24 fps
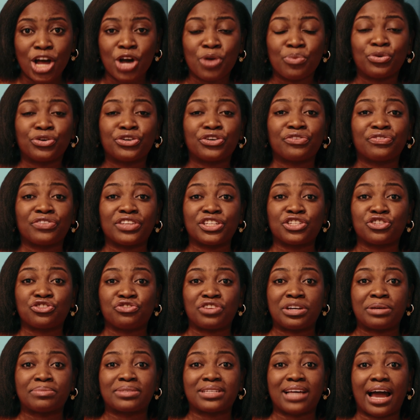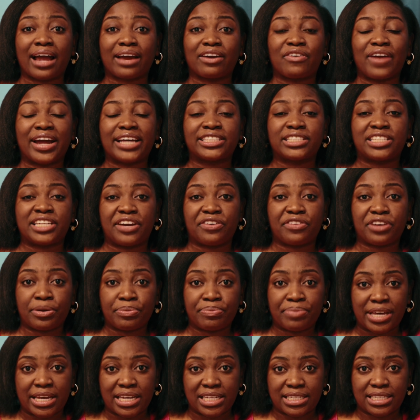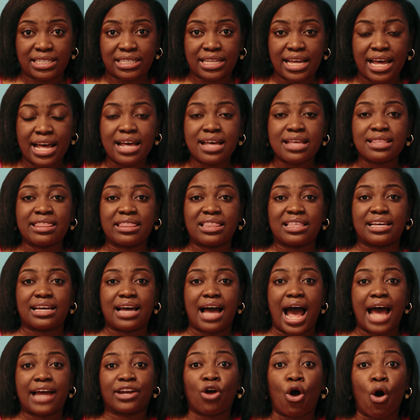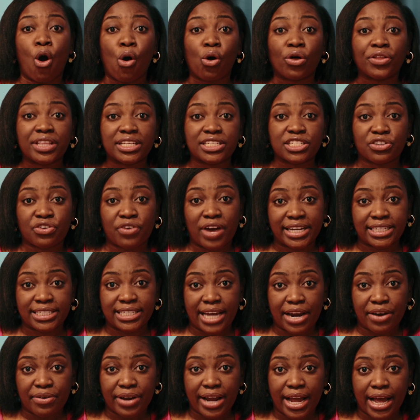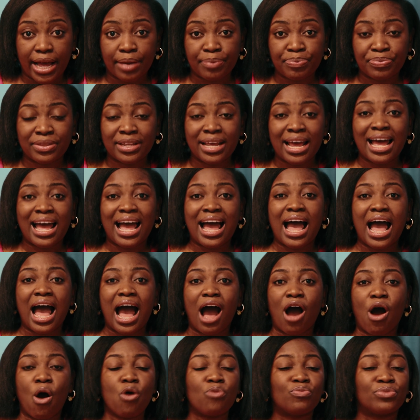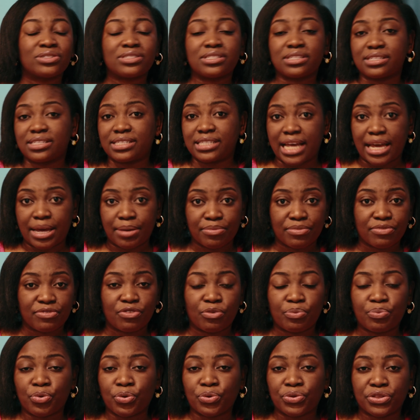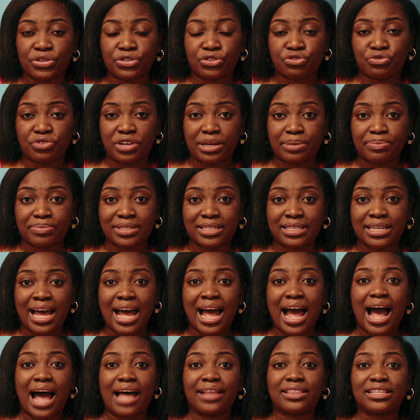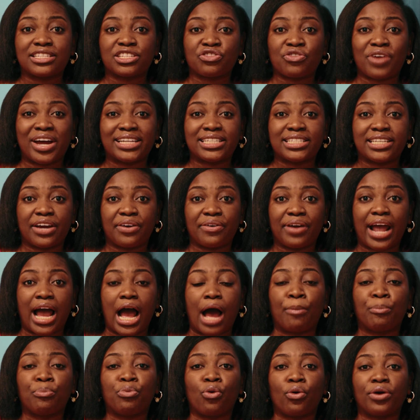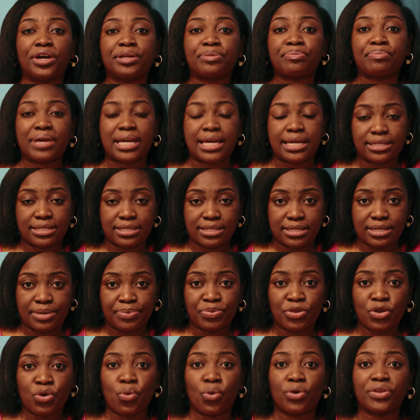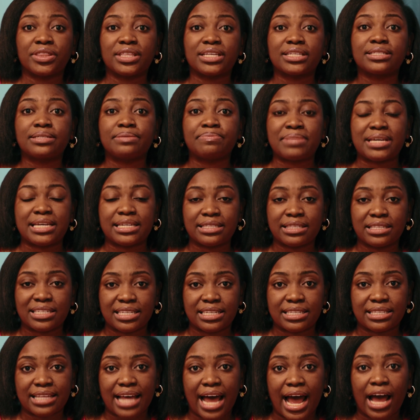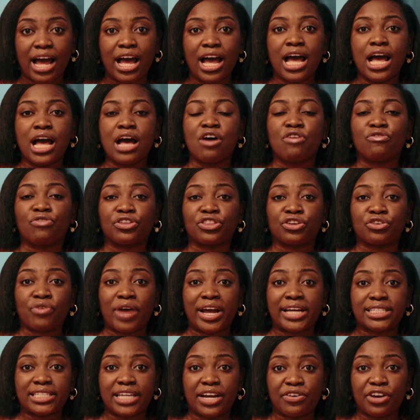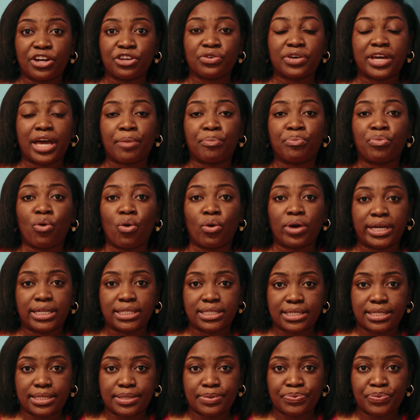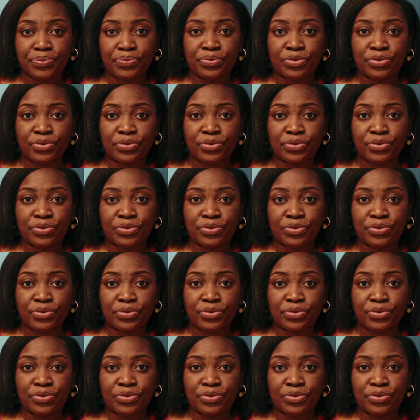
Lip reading: Both of these streams are criteria based, and all this criteria almost the same for both streams, and this criteria are point based. What this means is that for the criteria you get points.